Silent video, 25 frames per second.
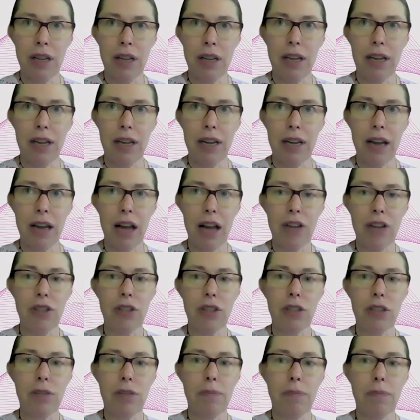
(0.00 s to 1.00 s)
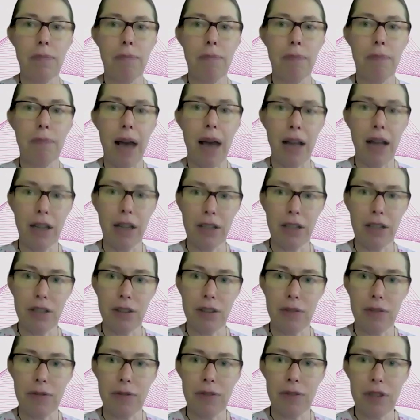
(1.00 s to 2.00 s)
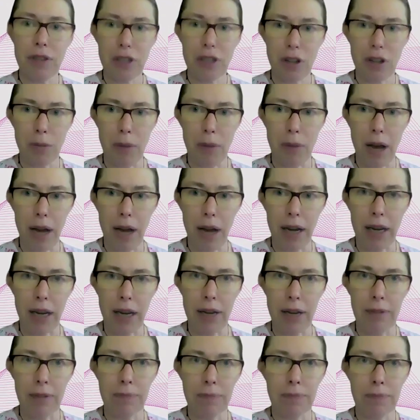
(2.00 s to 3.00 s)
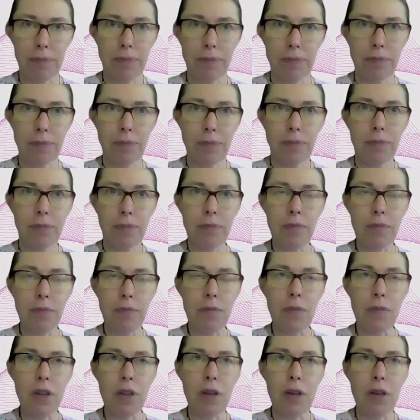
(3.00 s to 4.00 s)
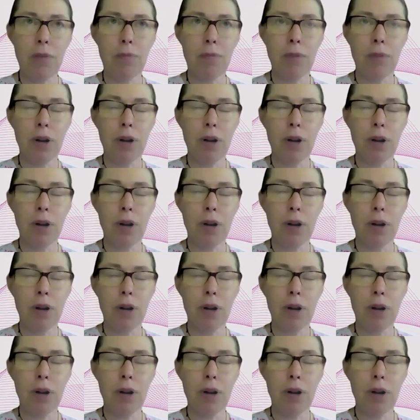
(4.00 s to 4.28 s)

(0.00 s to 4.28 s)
not just balance the physical body, but